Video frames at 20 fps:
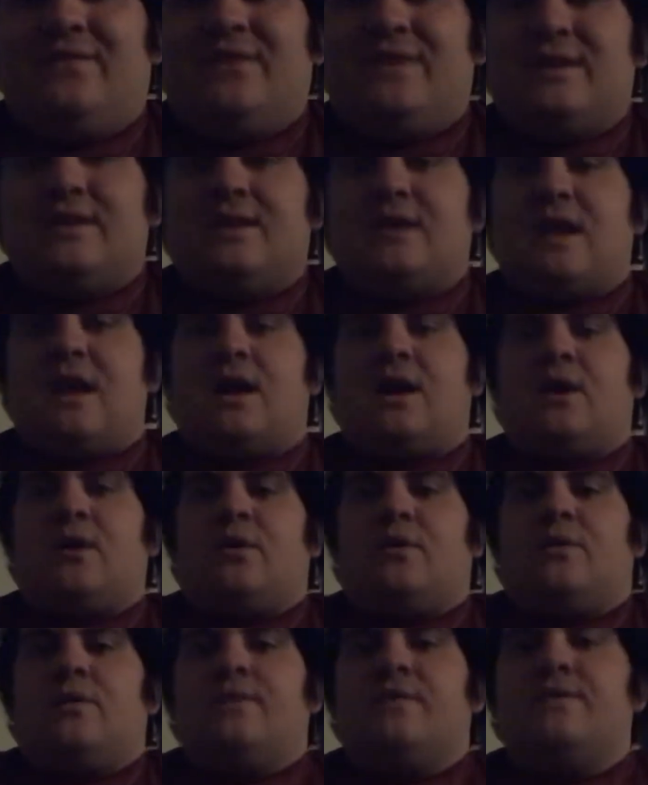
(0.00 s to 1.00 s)
Now,
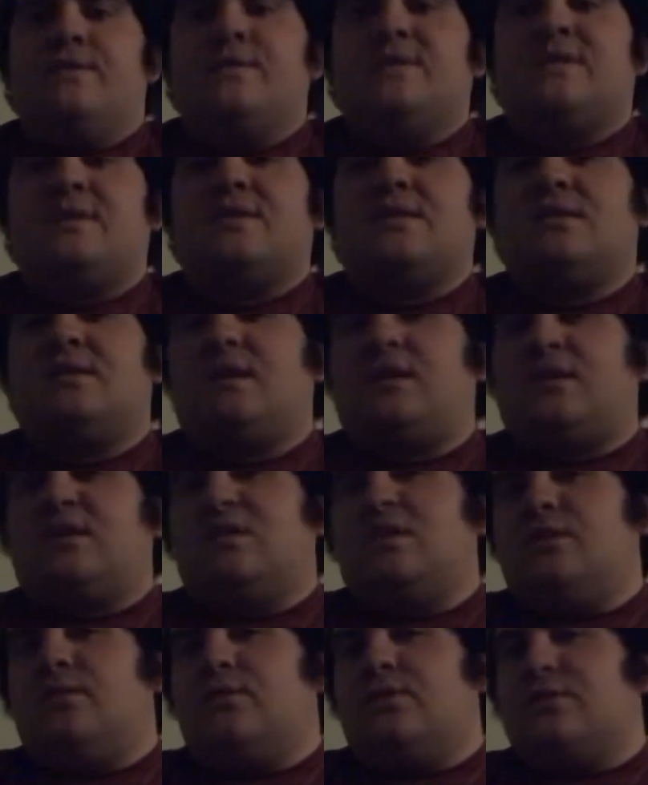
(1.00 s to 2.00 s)
this isn't like the
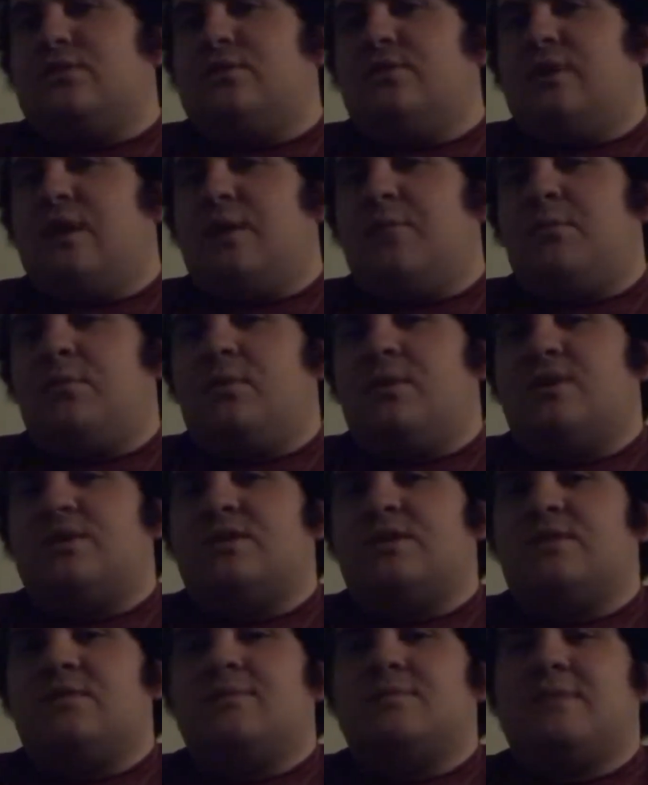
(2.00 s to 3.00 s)
original Game&watch that
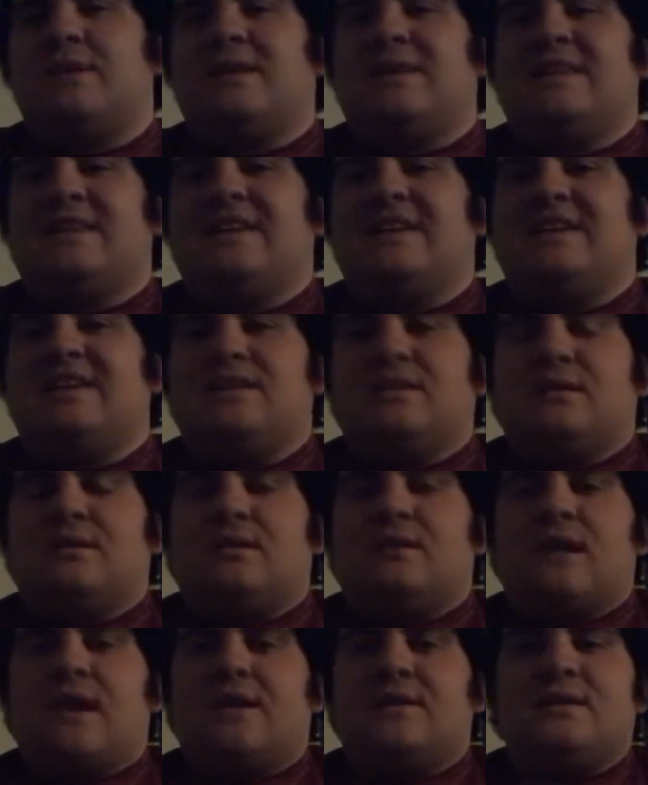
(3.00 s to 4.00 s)
was made like in the
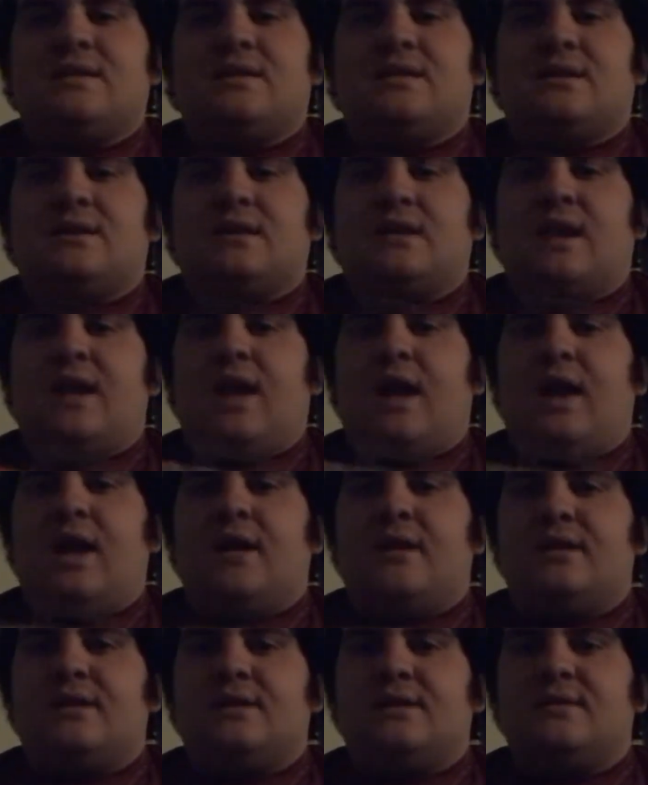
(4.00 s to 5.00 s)

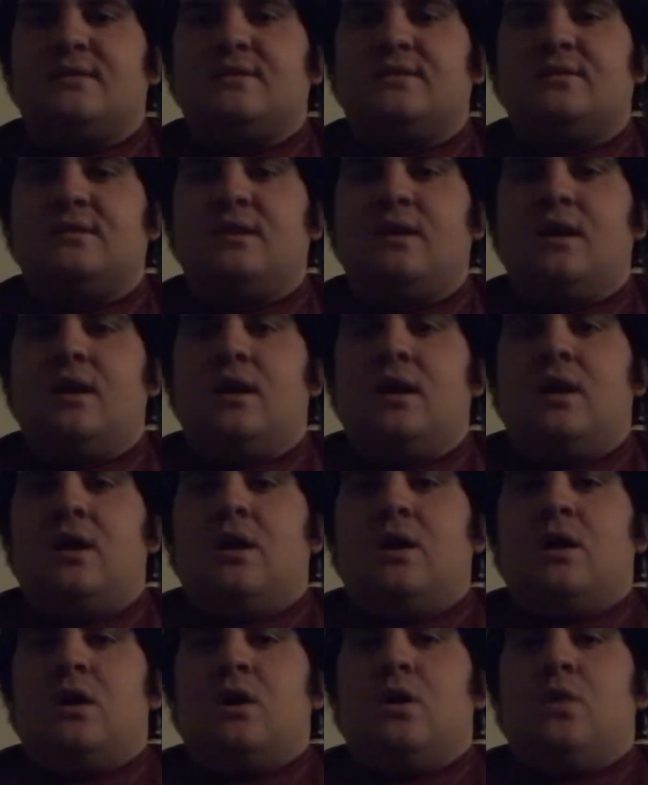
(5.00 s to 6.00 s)
1980s,
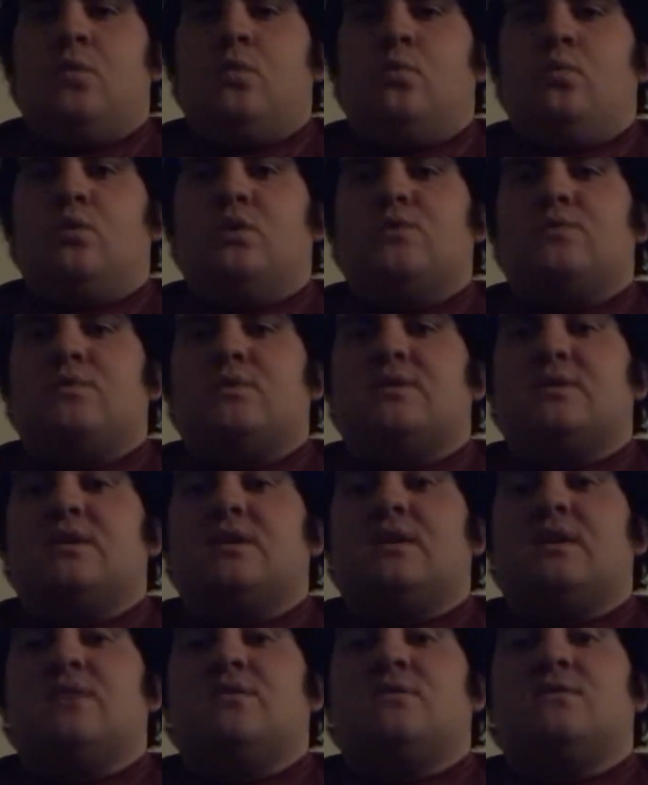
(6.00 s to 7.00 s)
which was
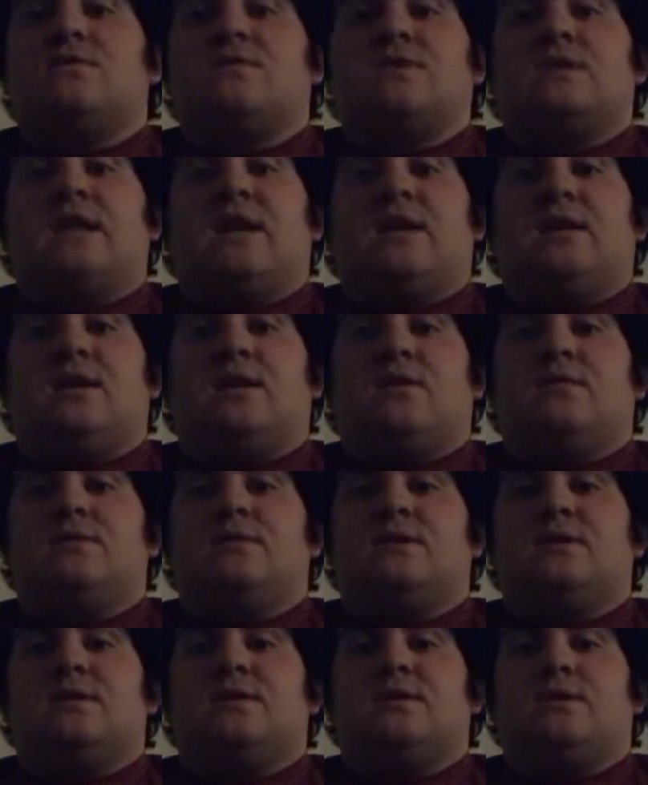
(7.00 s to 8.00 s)
Nintendo's first handheld
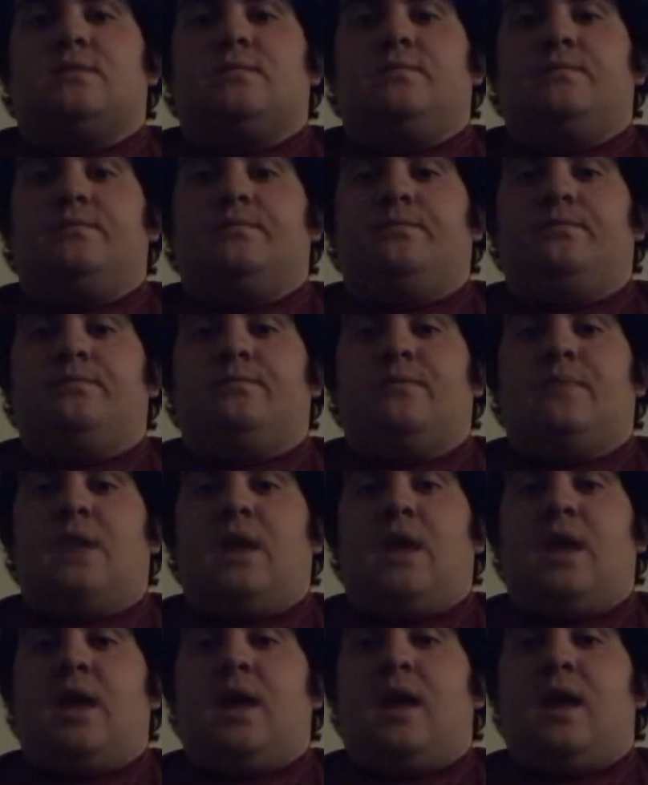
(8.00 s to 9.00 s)
system.
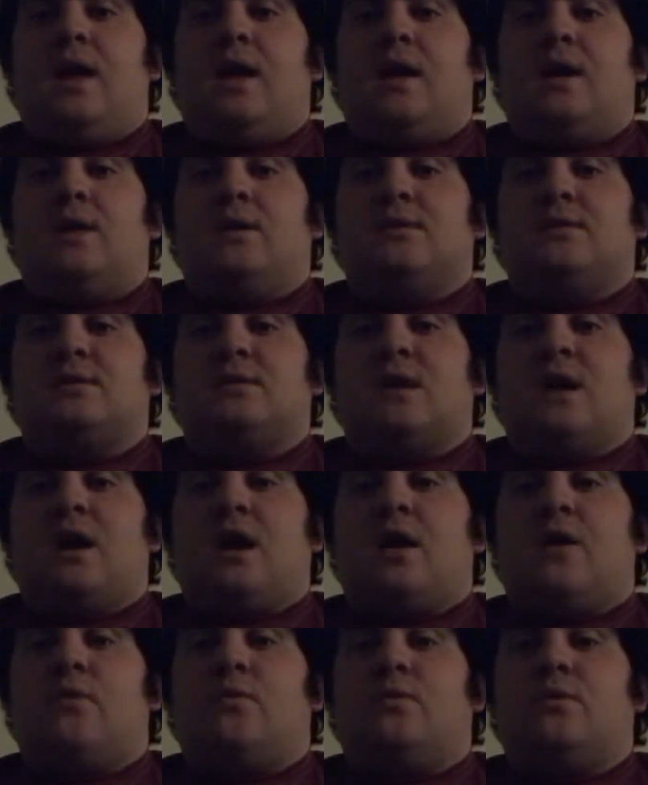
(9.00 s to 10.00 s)
And I
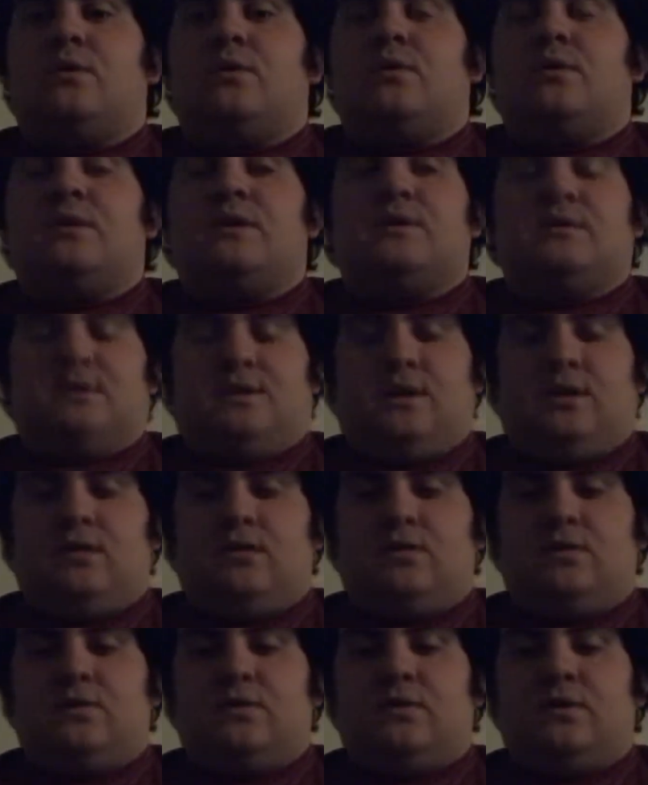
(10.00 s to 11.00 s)
will tell you the
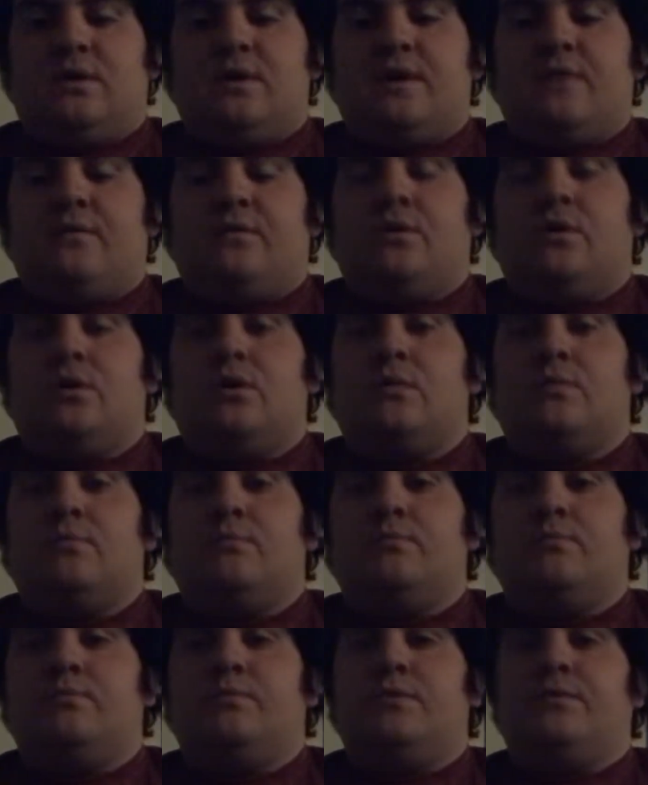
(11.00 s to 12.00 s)
story that I've heard
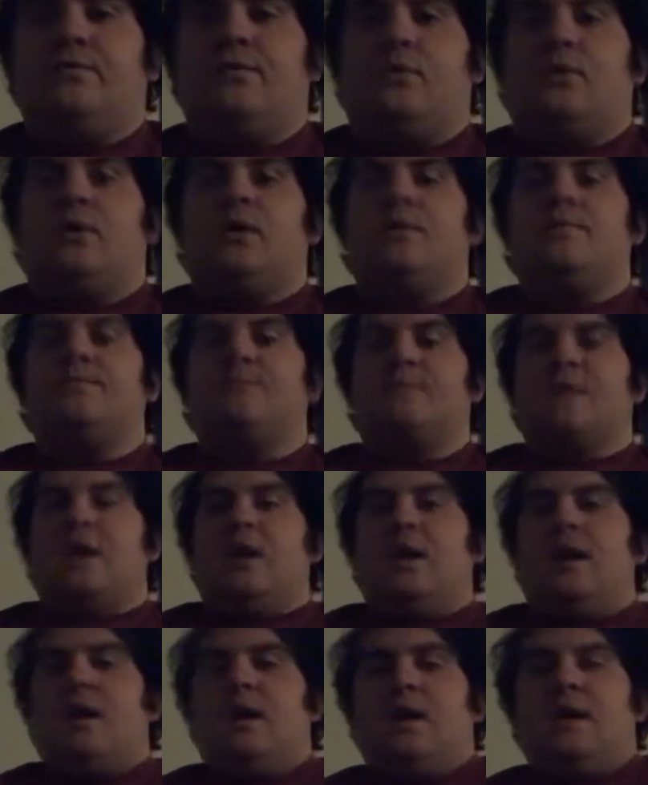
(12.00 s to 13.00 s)
before.
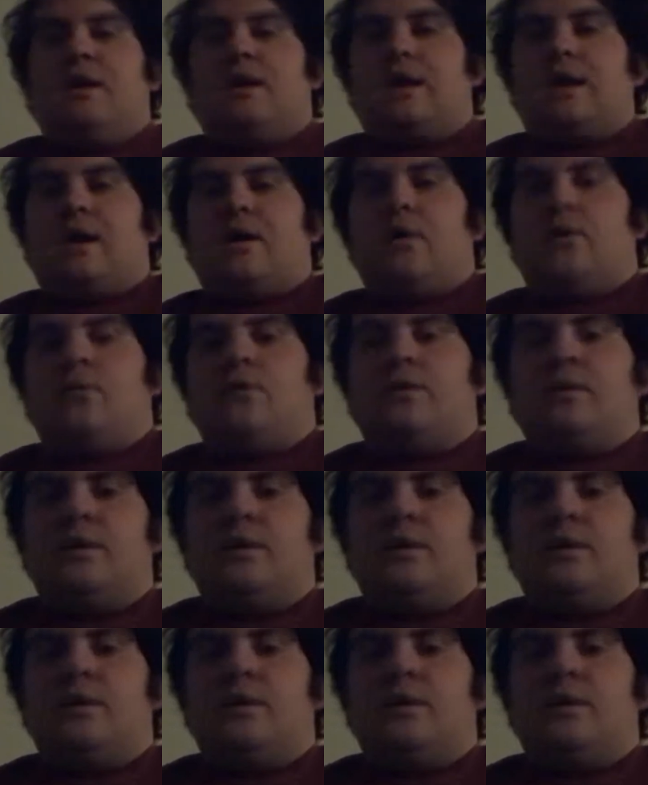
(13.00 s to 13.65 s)
Now,